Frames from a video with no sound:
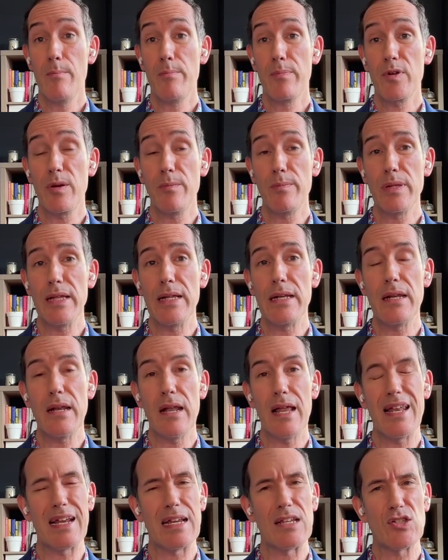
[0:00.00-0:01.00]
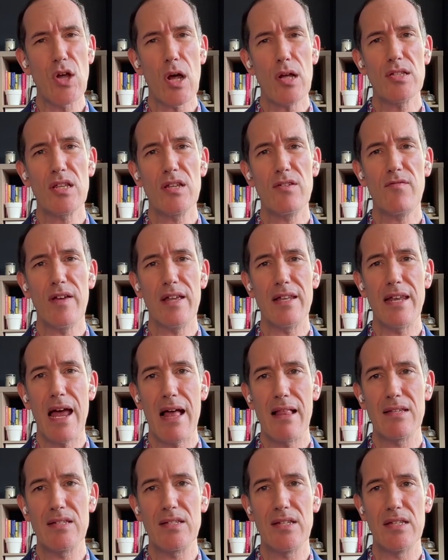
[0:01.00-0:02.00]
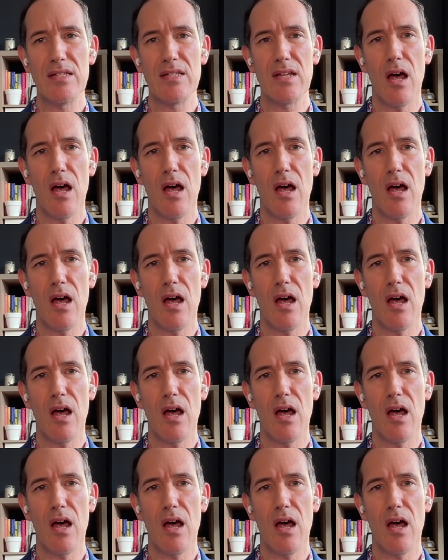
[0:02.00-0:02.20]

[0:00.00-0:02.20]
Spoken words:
completed an exhaustive analysis